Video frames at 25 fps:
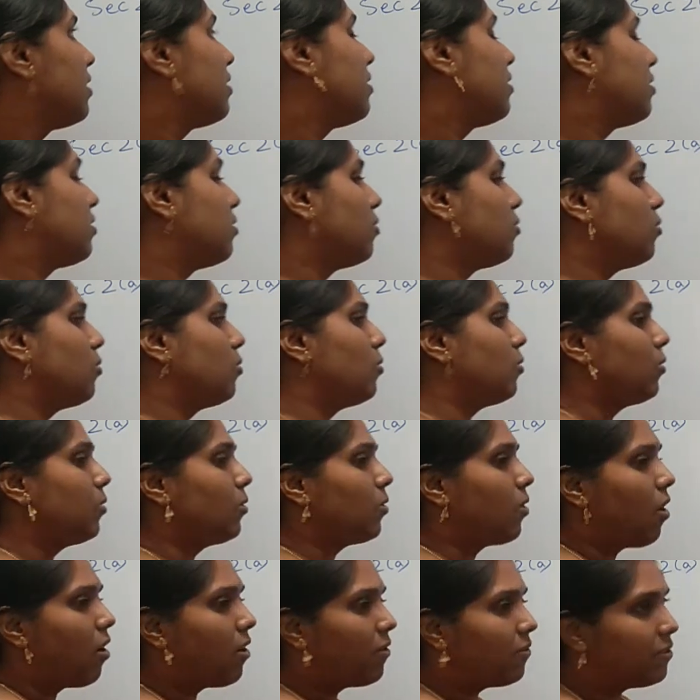
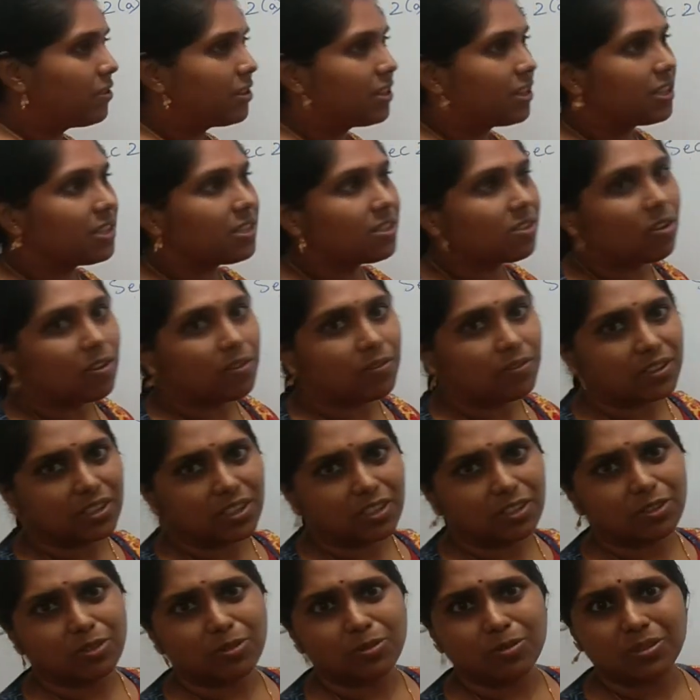So offer is offer
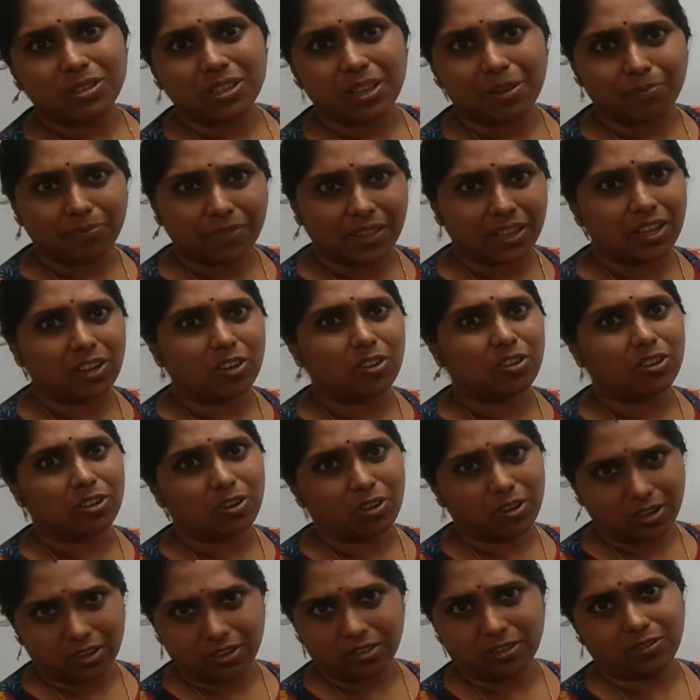to do something or
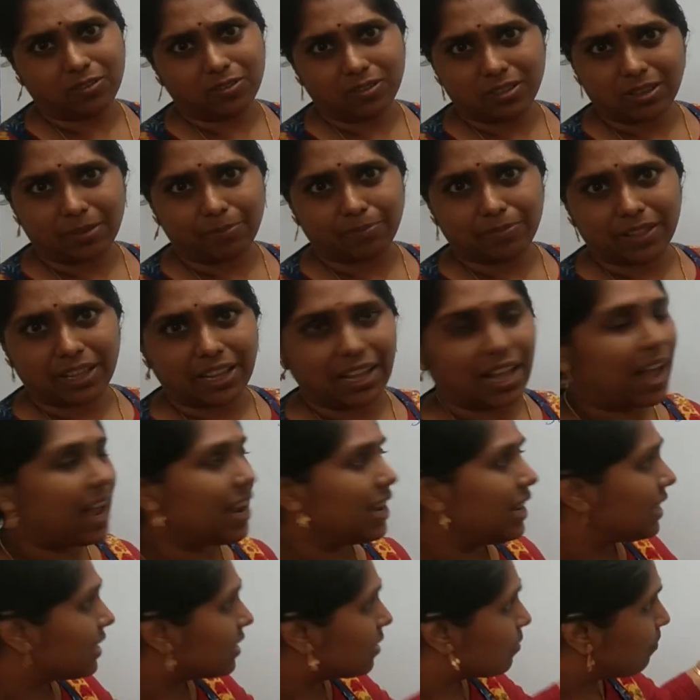not to do something.
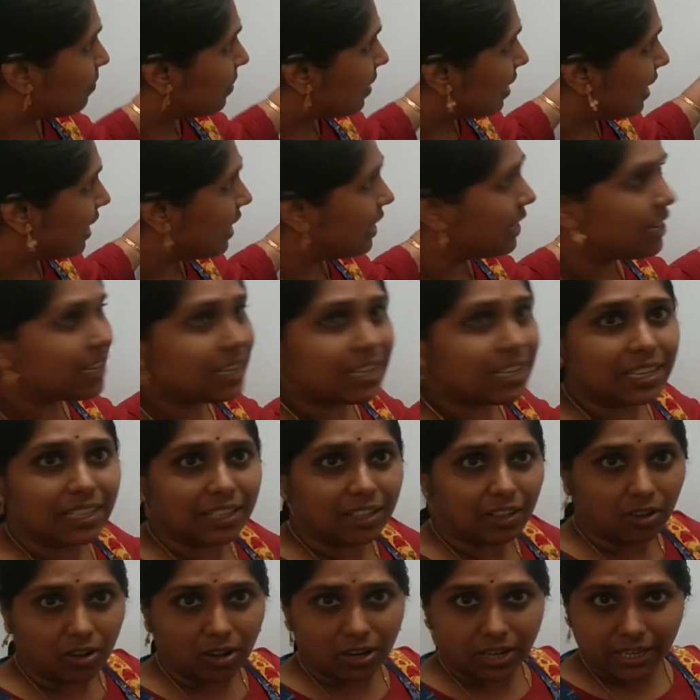I'll explain it in
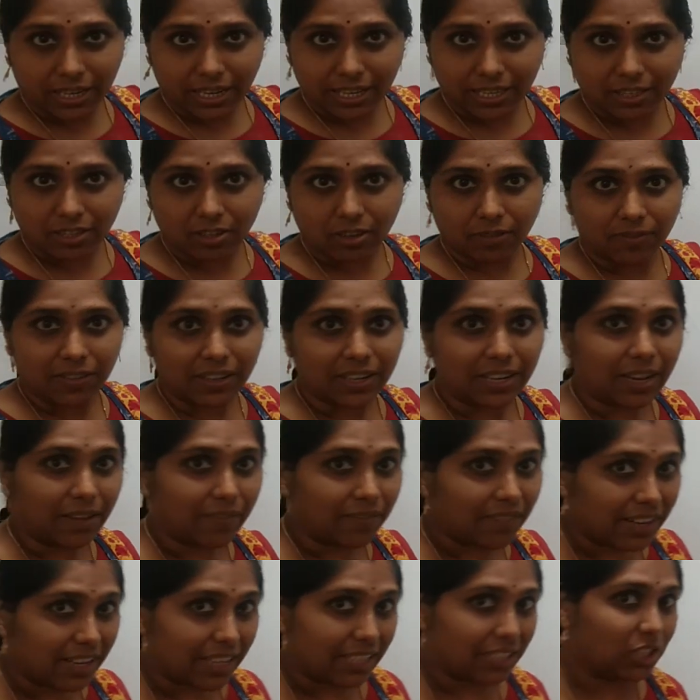the context of the
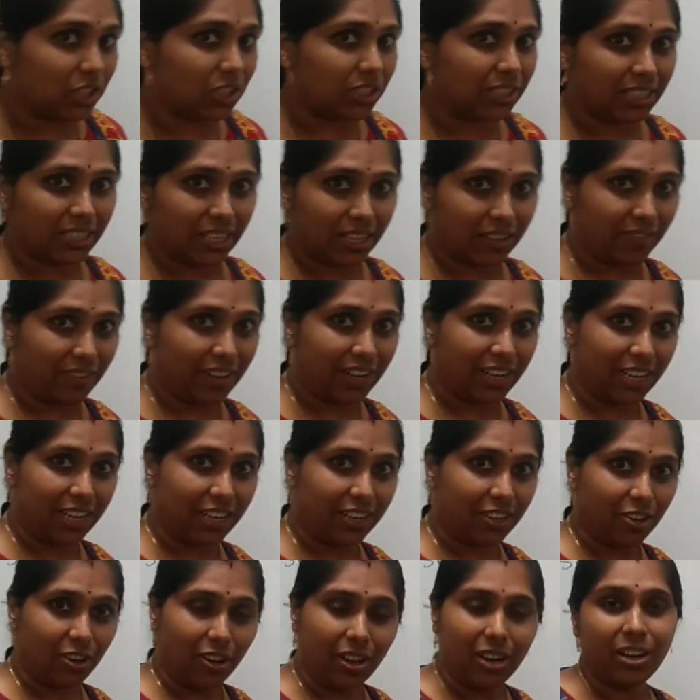definition given
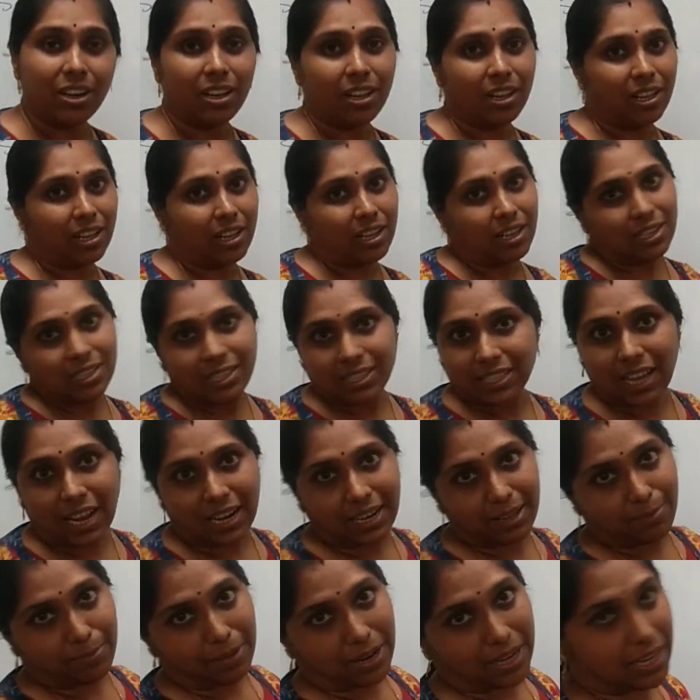in your
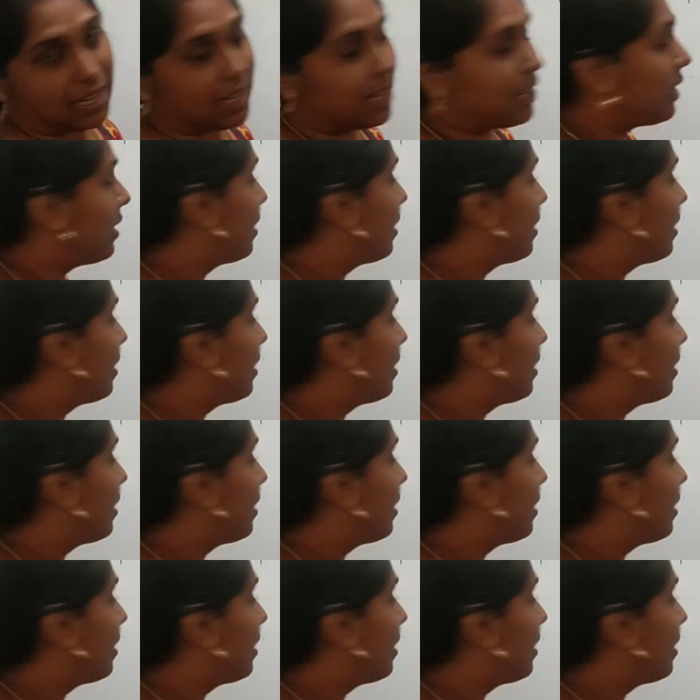study material.